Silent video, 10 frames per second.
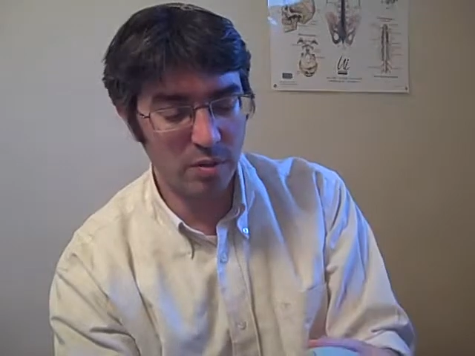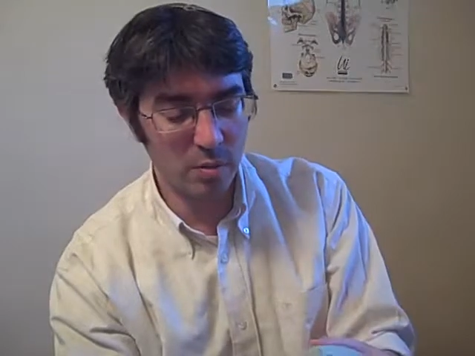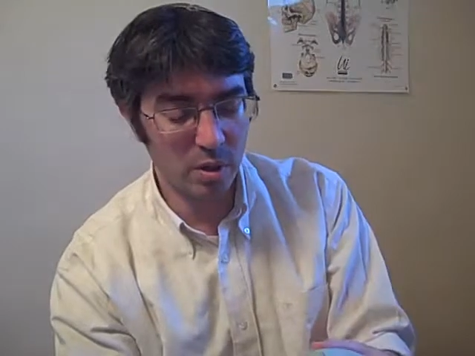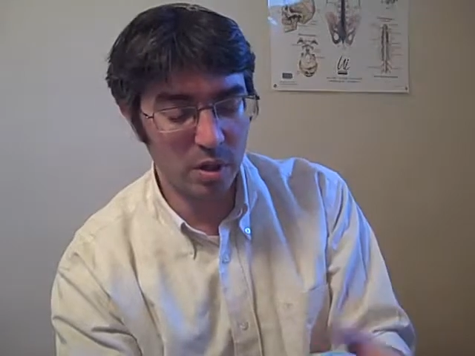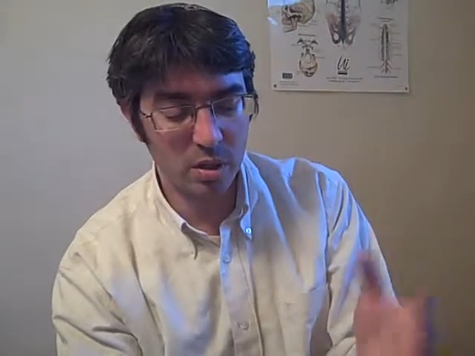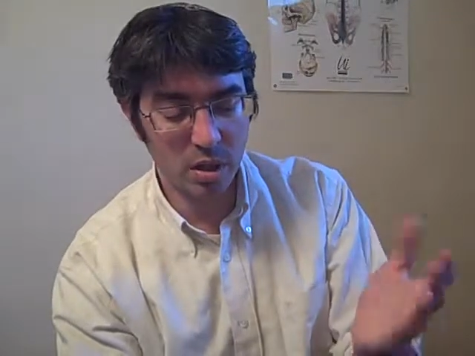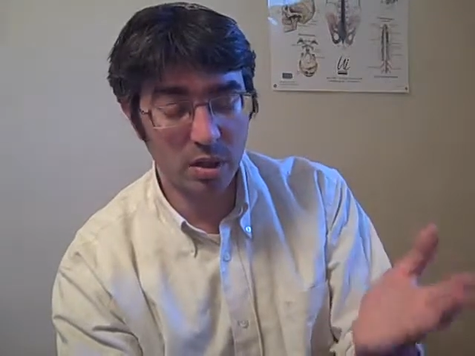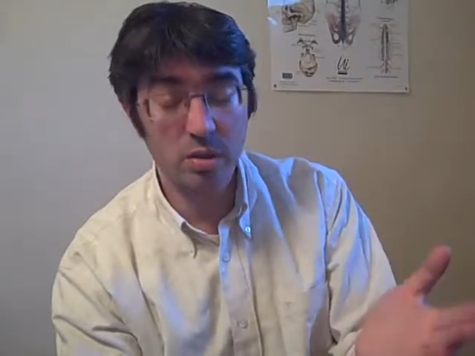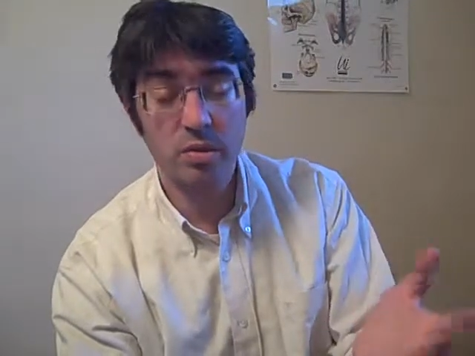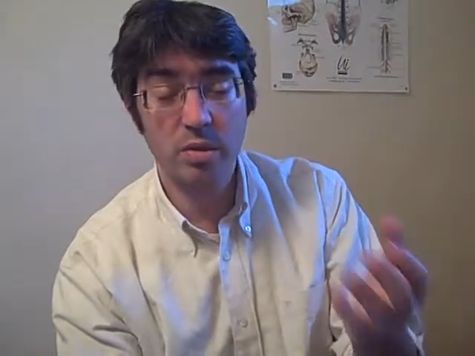your body, like
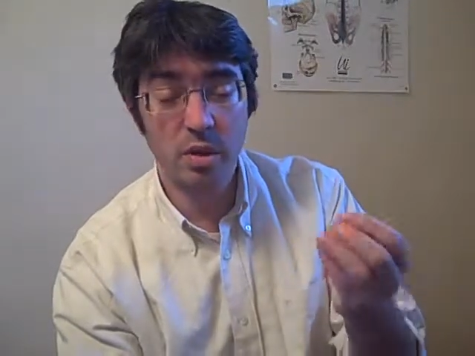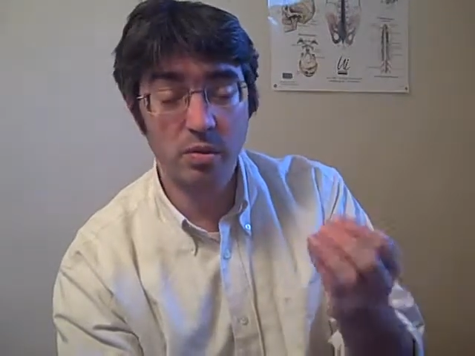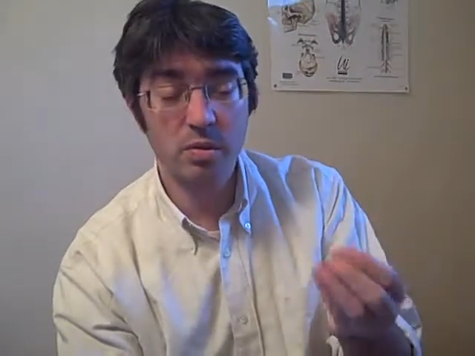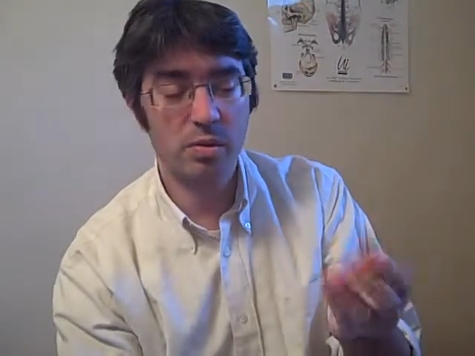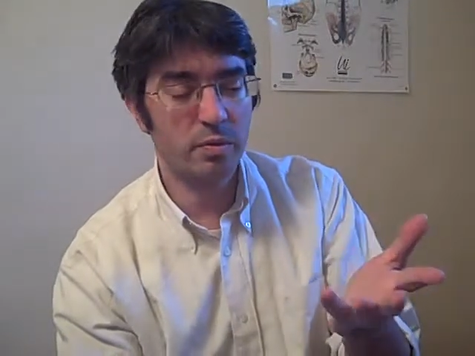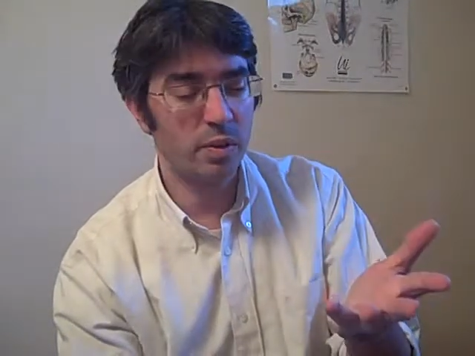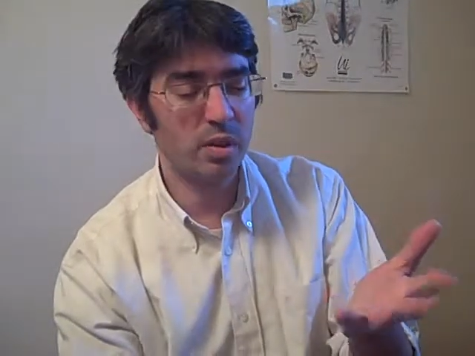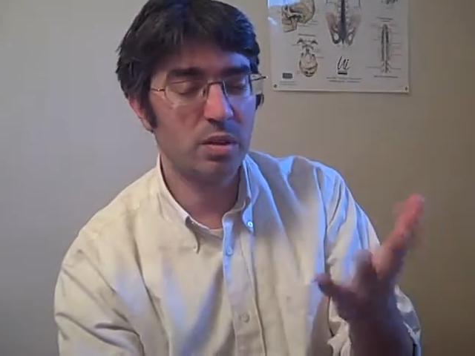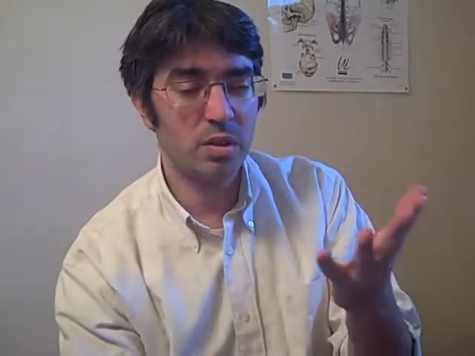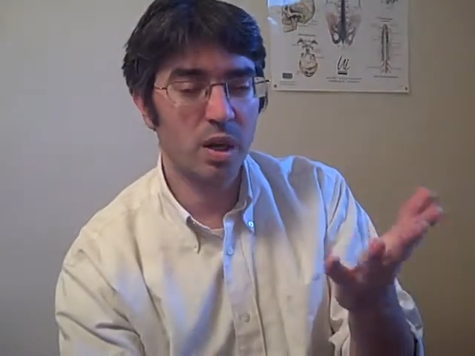your toes, your
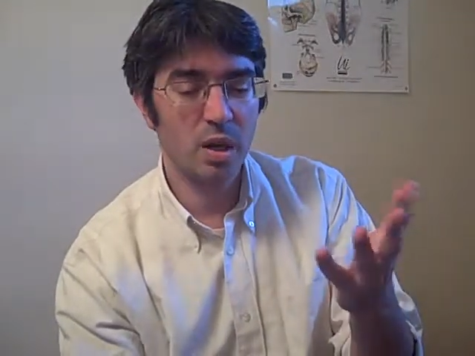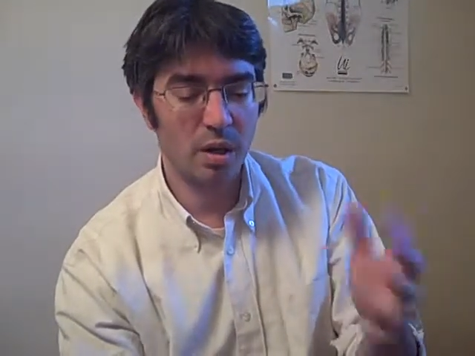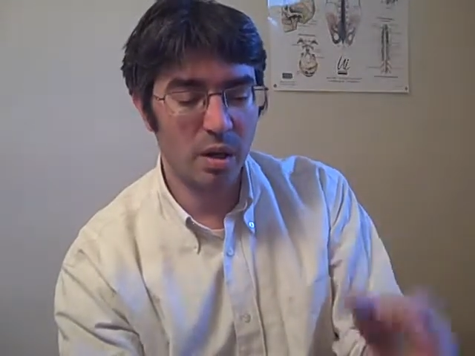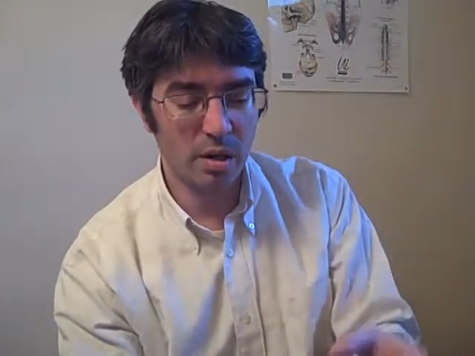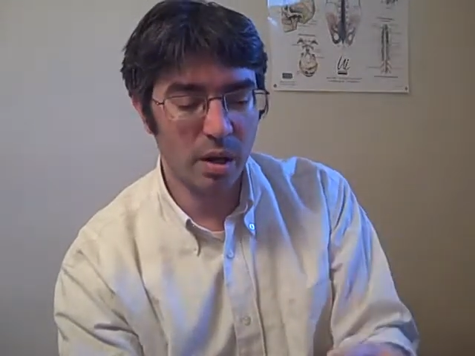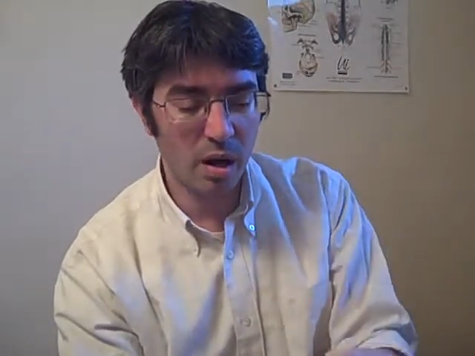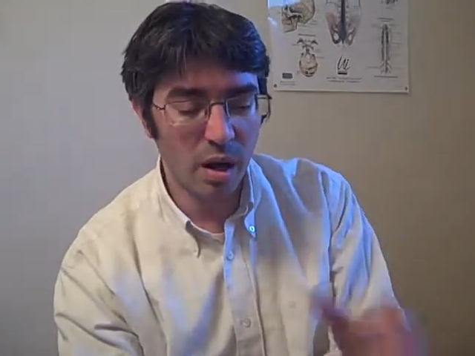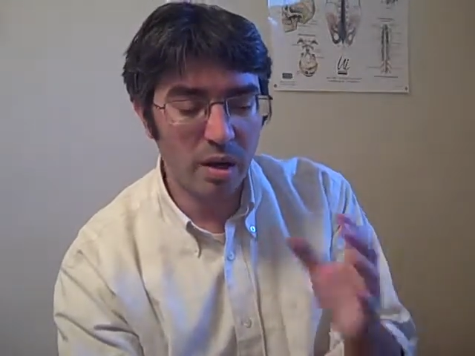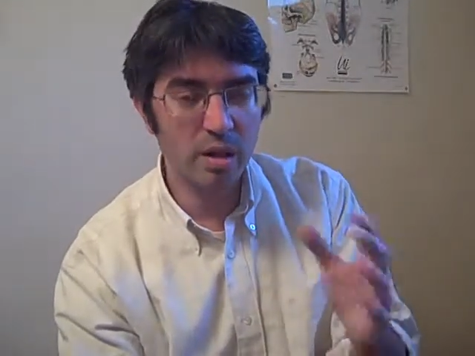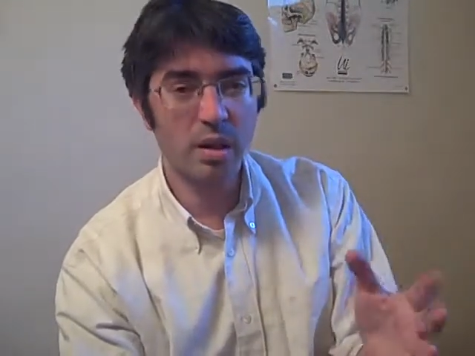fingers are
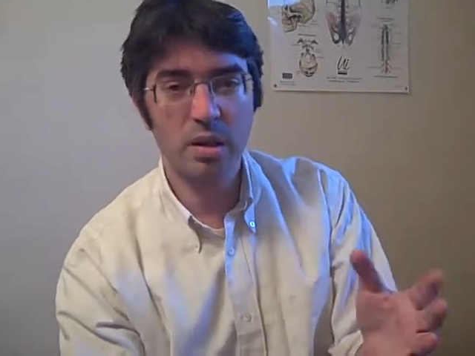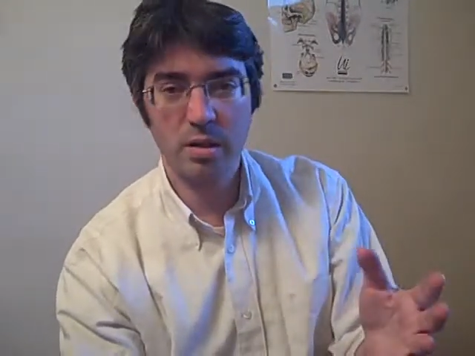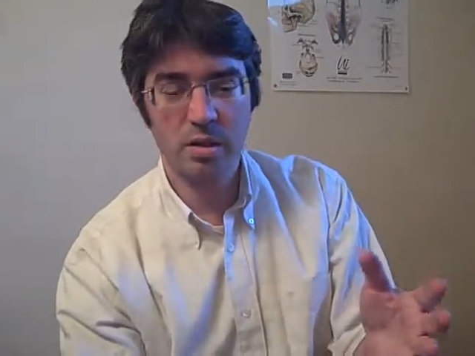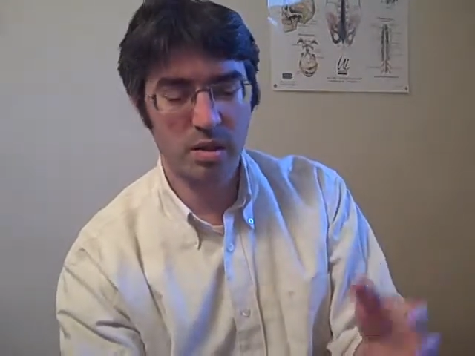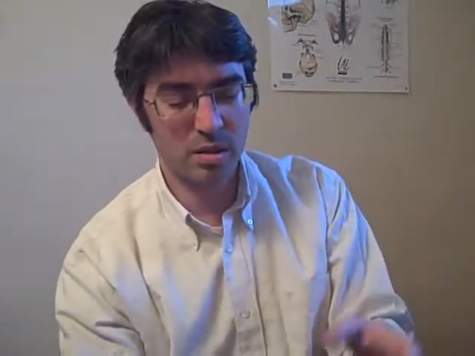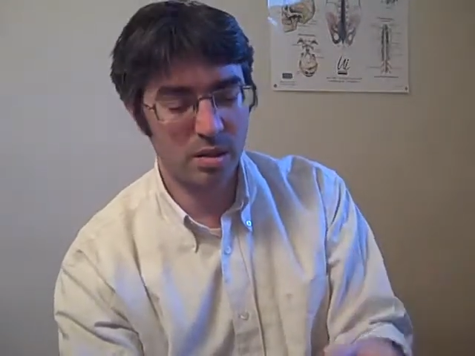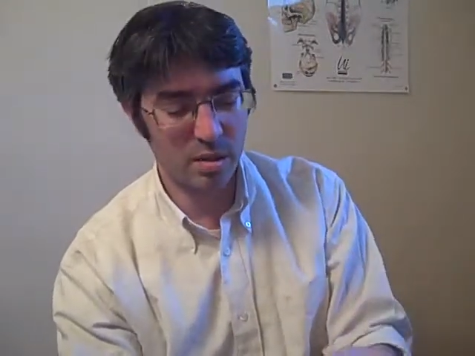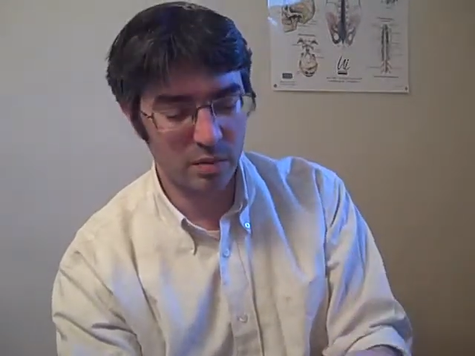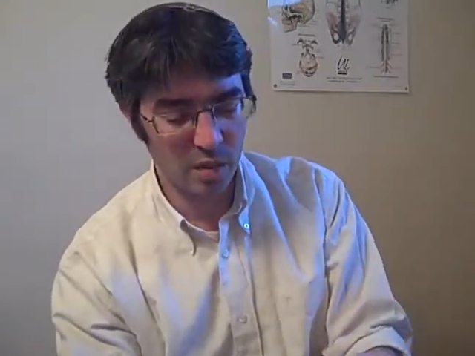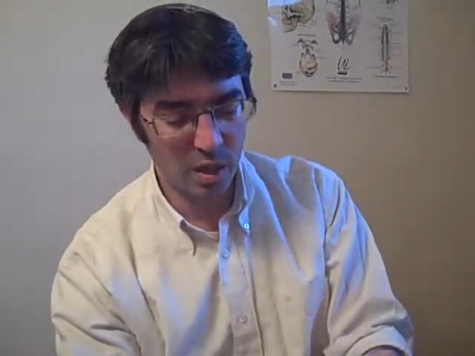highly
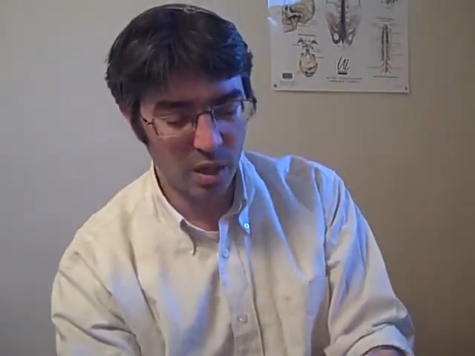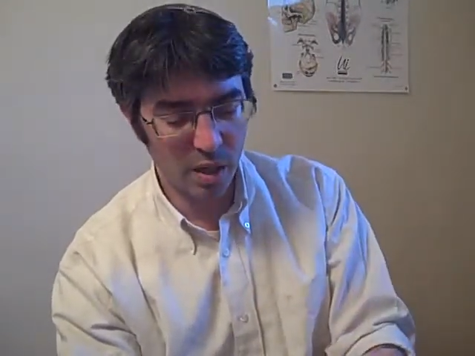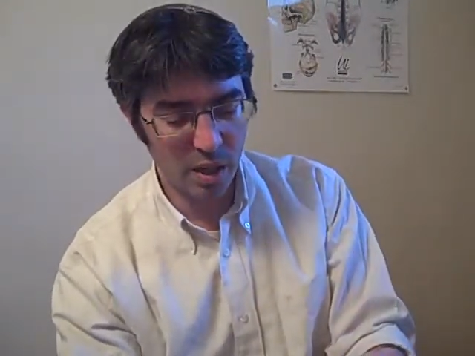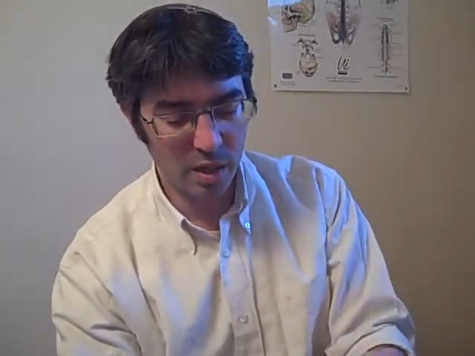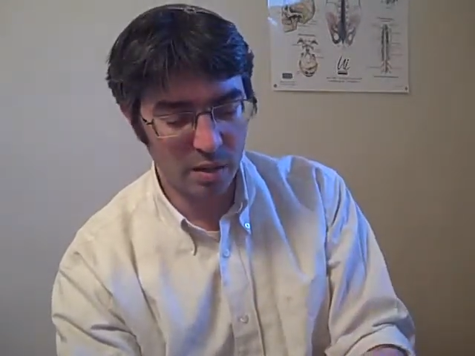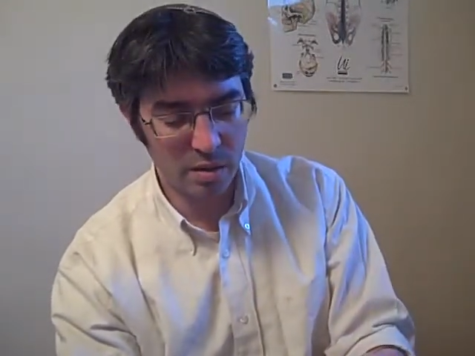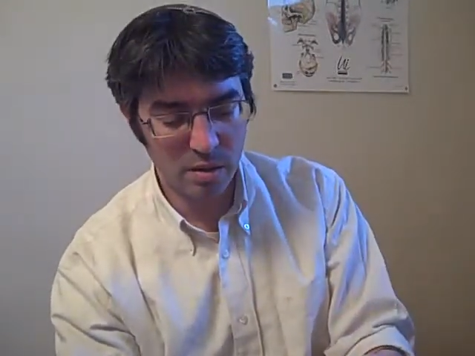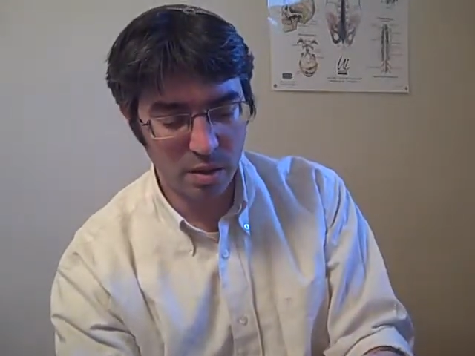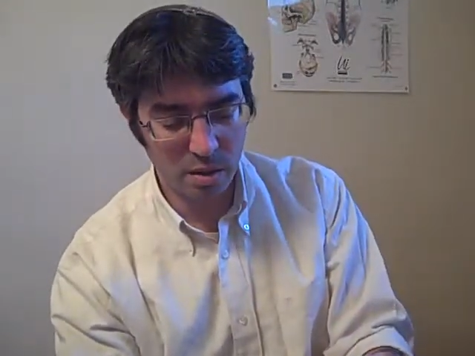sensitive, and